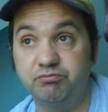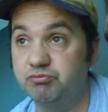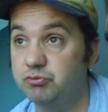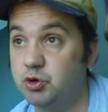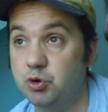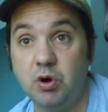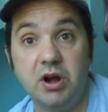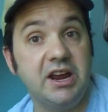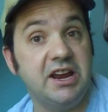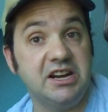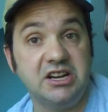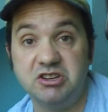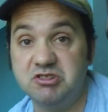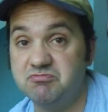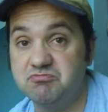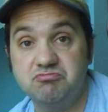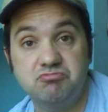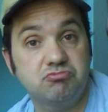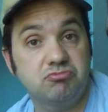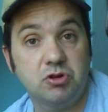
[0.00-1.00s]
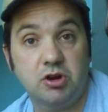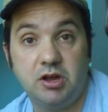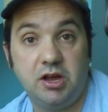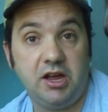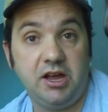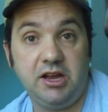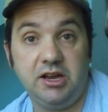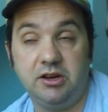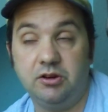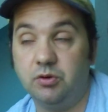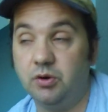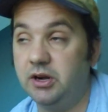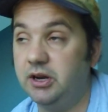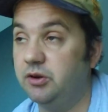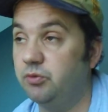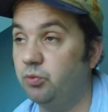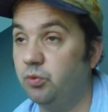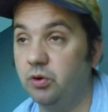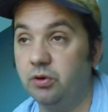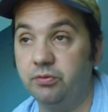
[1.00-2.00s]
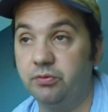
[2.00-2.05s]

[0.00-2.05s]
Great. Hey, great.